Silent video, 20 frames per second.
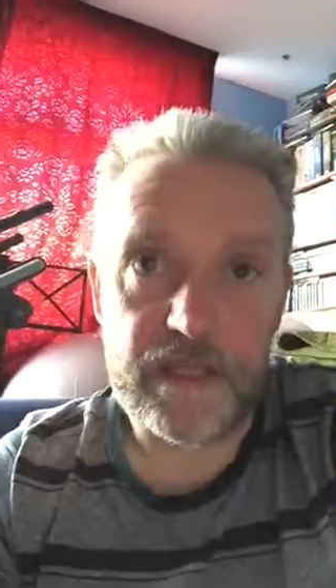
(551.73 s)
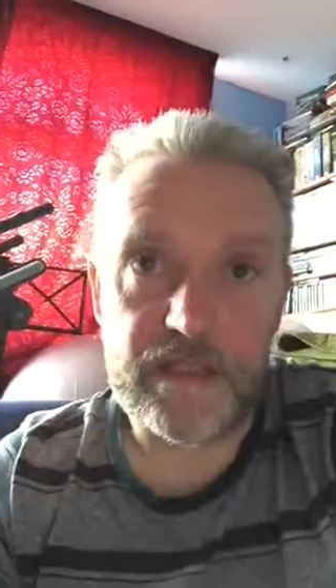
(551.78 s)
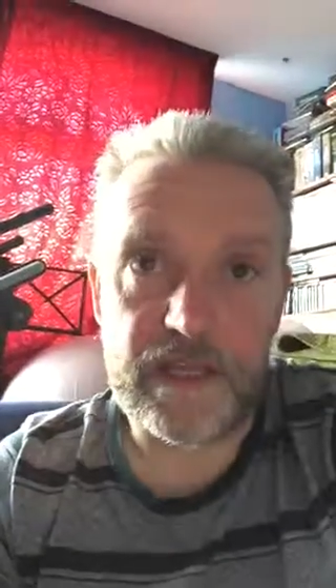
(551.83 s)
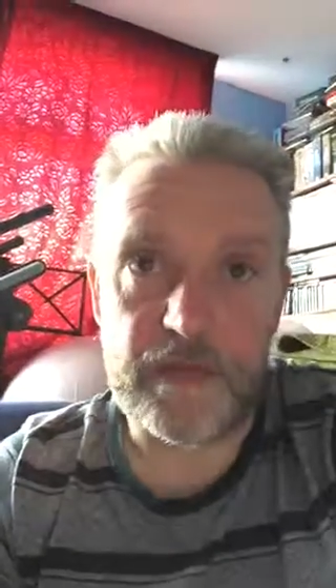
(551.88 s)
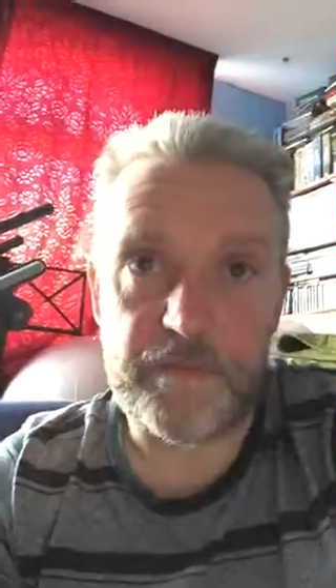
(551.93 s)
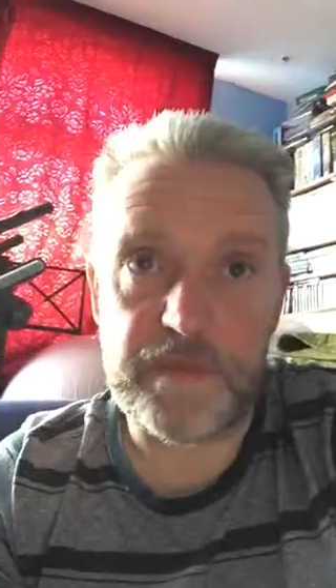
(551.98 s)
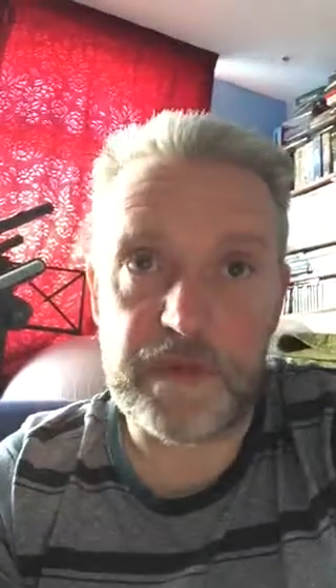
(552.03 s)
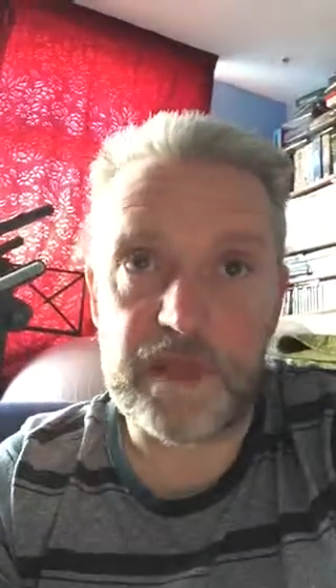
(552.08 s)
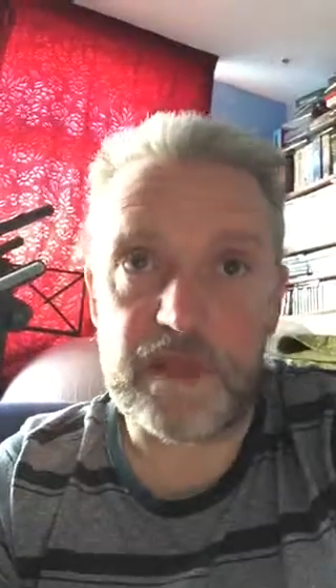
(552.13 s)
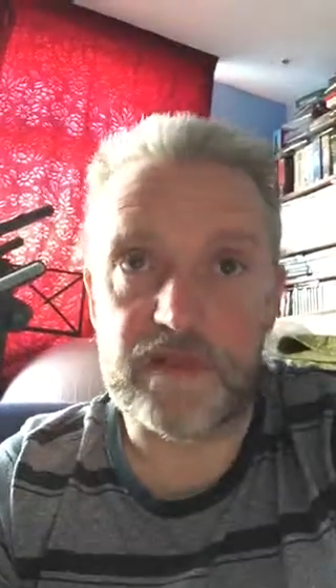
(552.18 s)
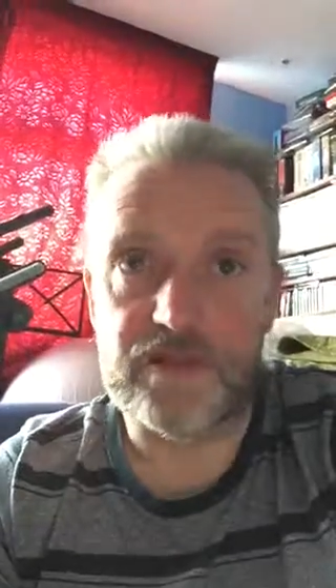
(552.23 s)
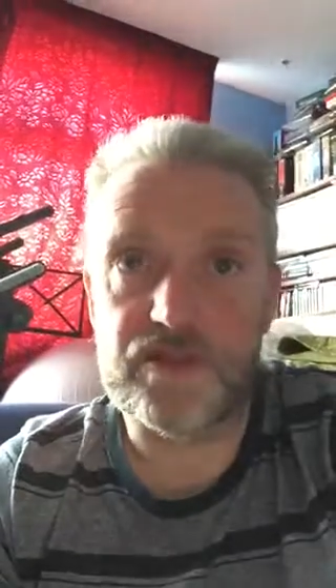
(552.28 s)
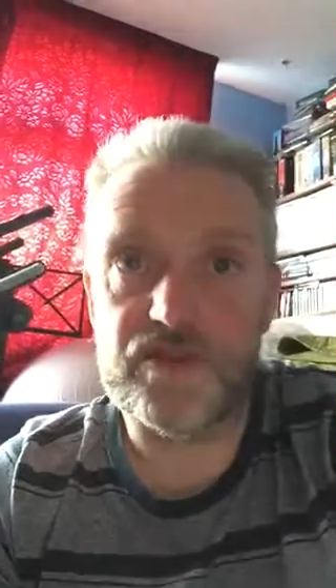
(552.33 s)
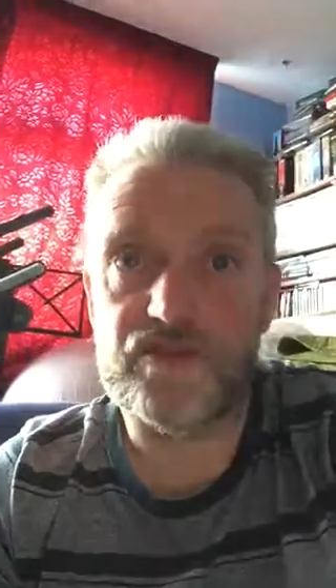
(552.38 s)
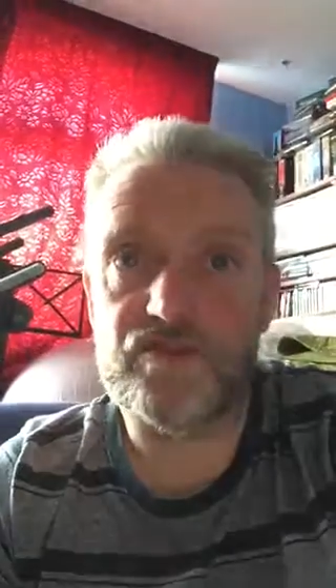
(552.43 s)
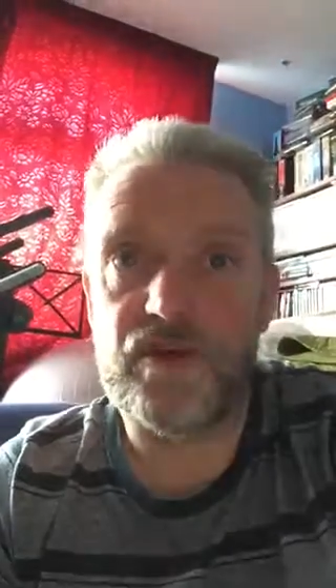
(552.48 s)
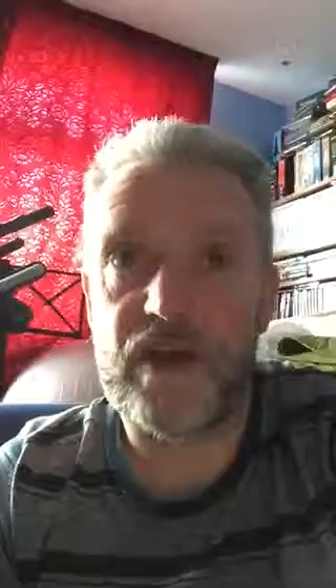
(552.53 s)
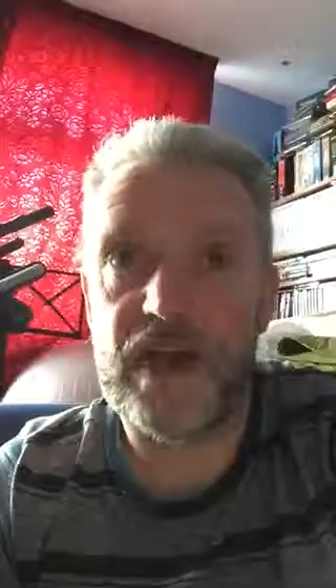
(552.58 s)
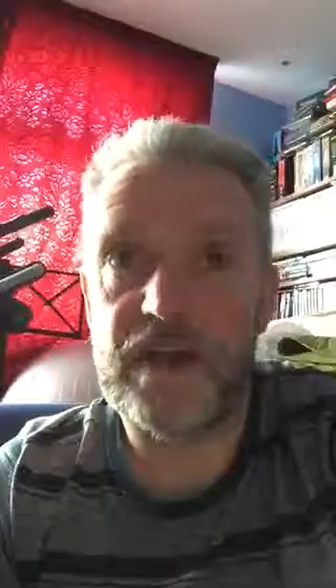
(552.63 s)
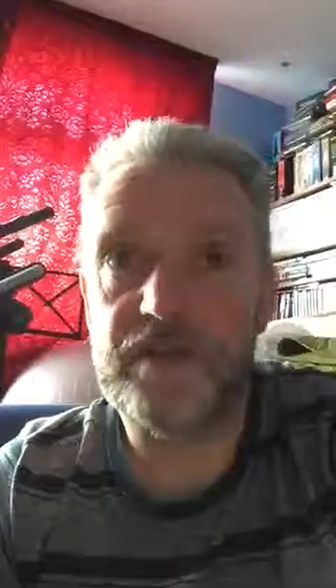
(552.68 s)
They'd begun
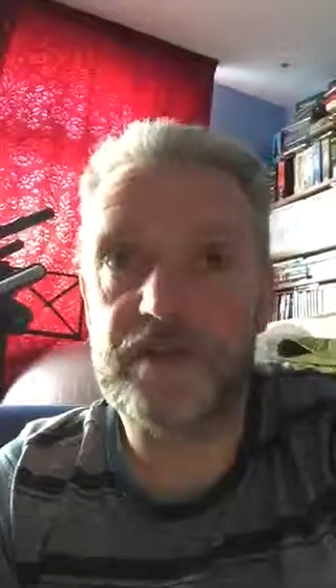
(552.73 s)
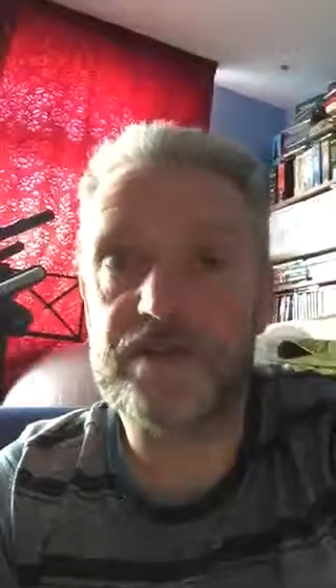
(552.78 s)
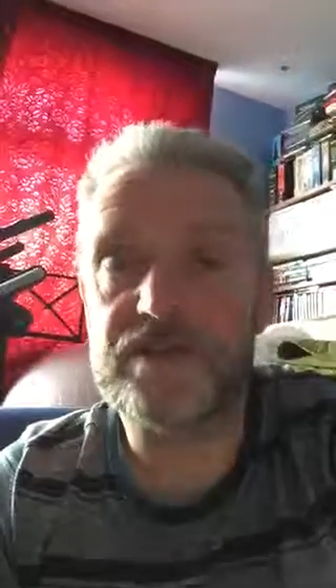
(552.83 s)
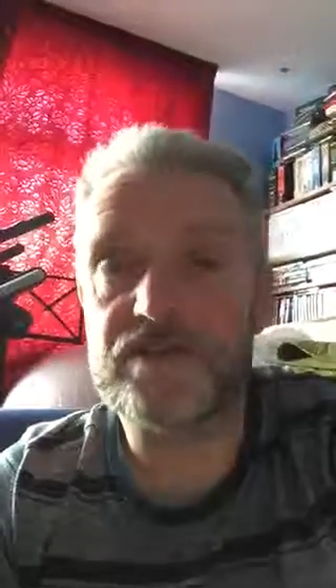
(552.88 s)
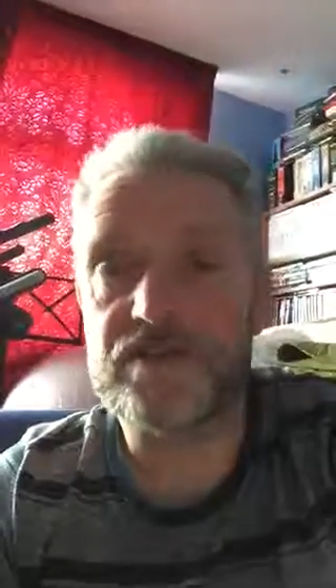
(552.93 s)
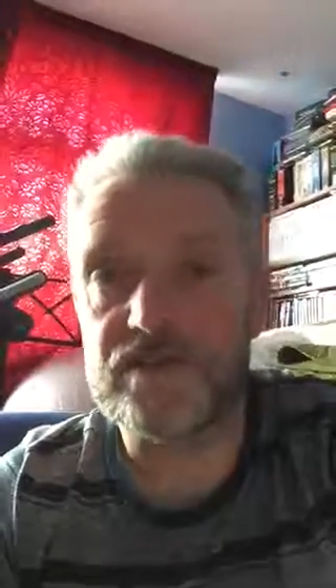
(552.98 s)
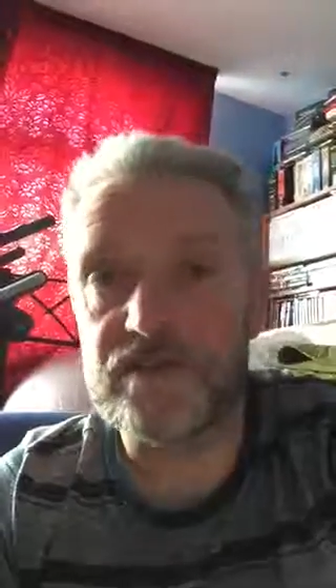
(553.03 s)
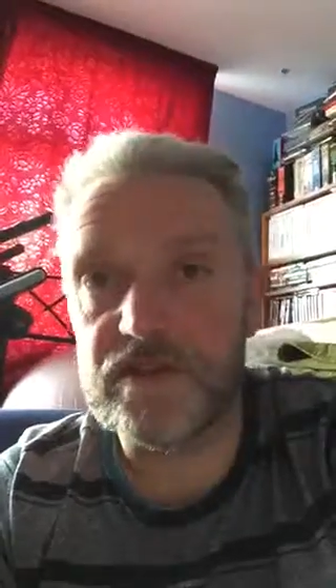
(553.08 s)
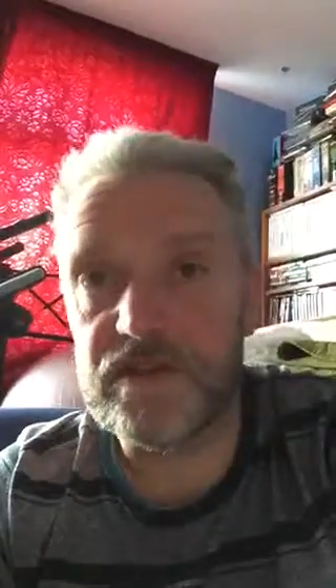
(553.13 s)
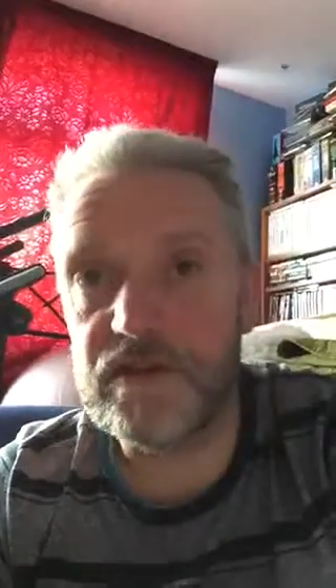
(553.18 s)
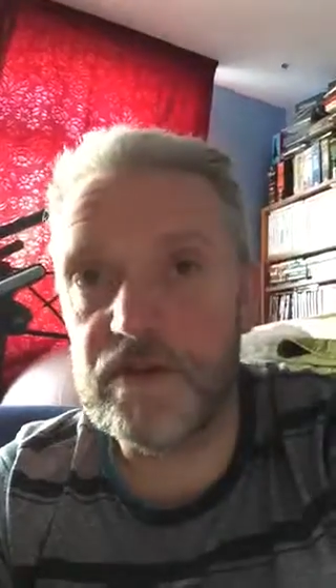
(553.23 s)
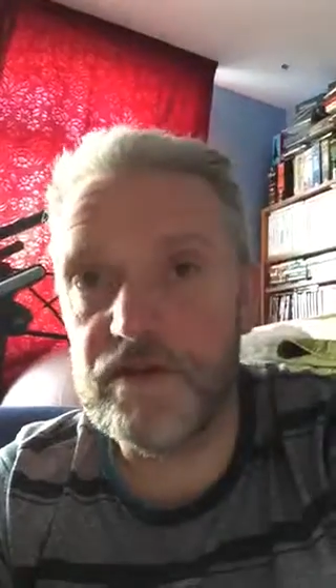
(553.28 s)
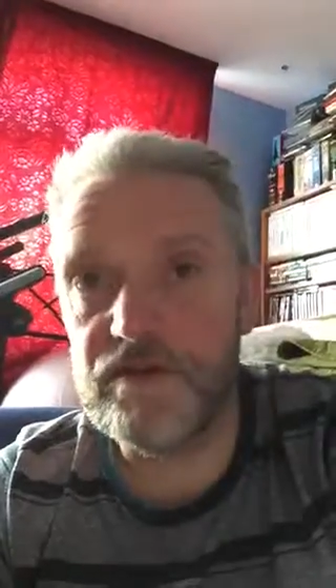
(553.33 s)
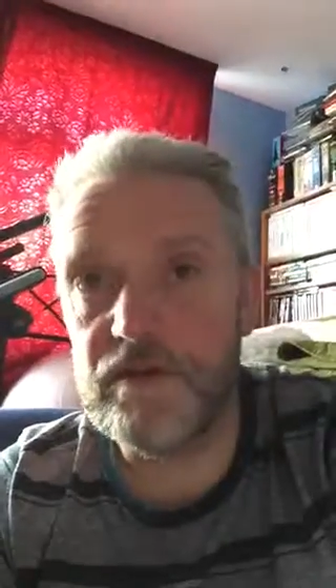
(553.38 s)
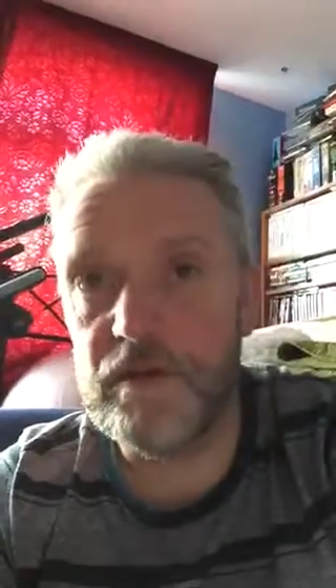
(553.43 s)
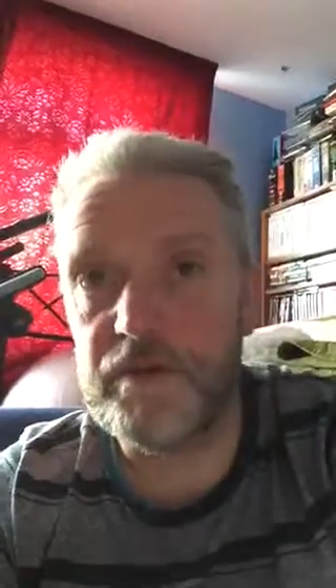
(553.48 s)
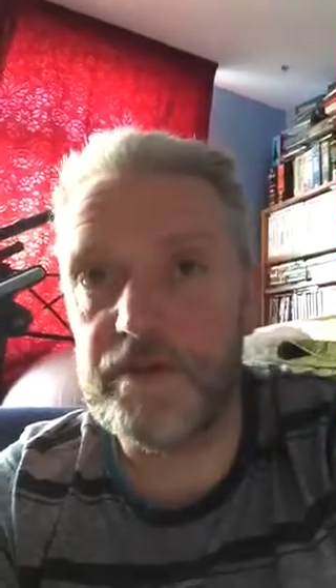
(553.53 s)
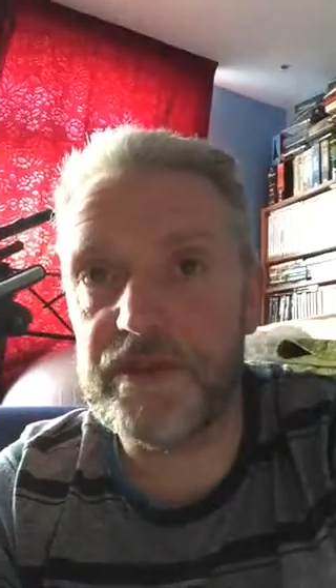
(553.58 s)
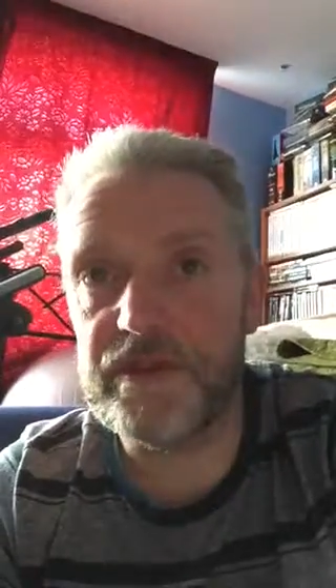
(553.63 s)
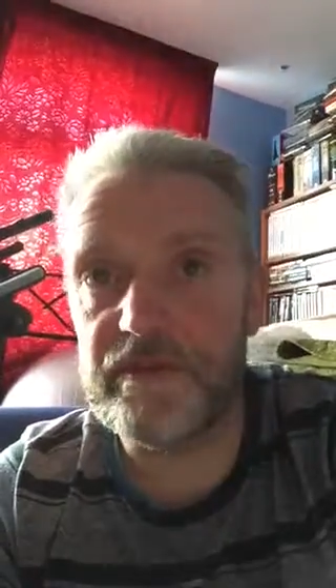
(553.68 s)
to trade with Southern Europe,